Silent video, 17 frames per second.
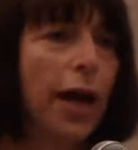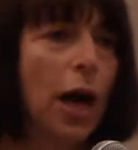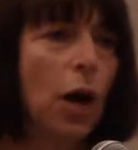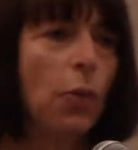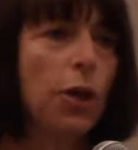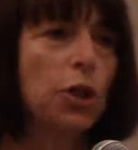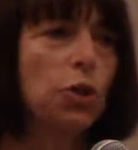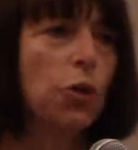how
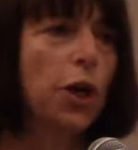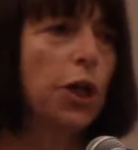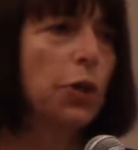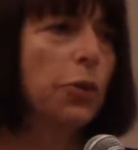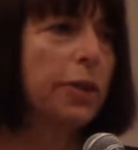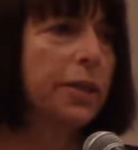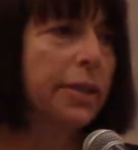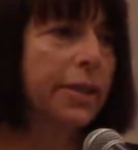we try to
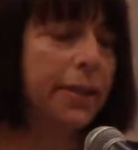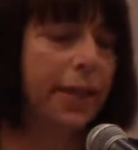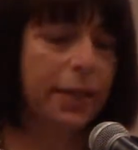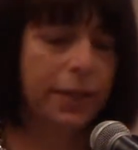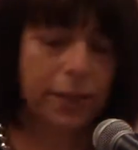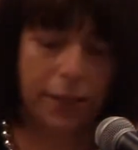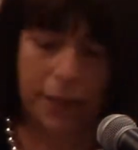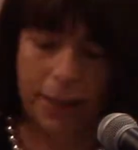
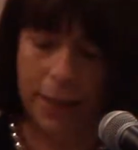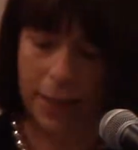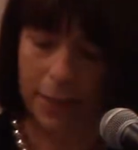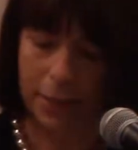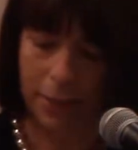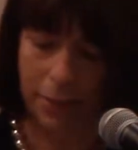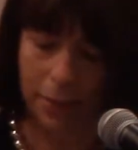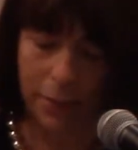
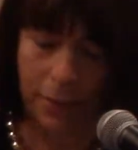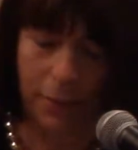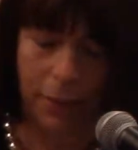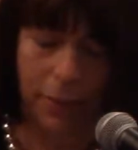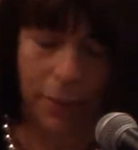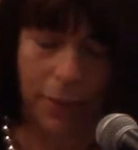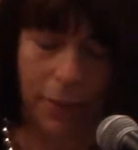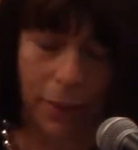instantiate
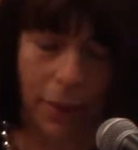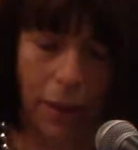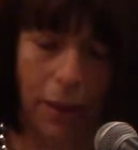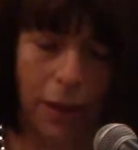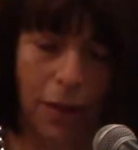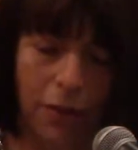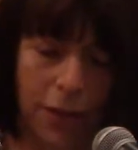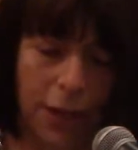
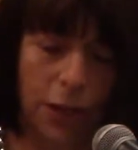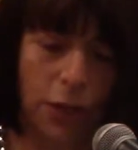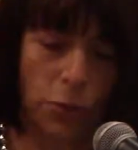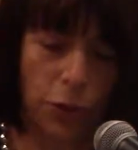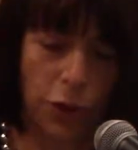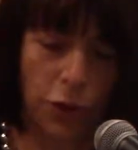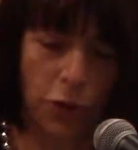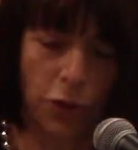these
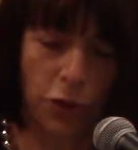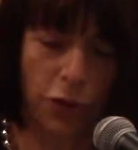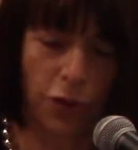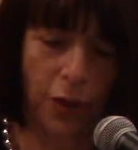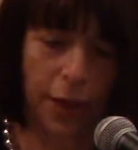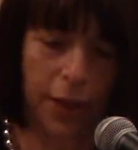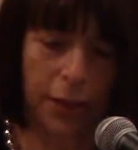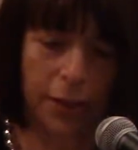research
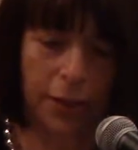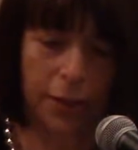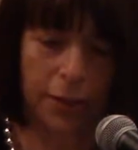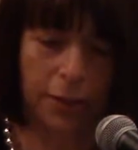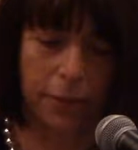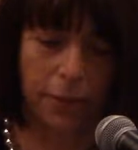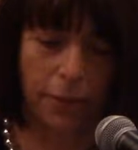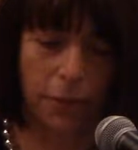
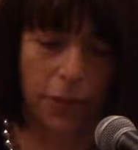findings.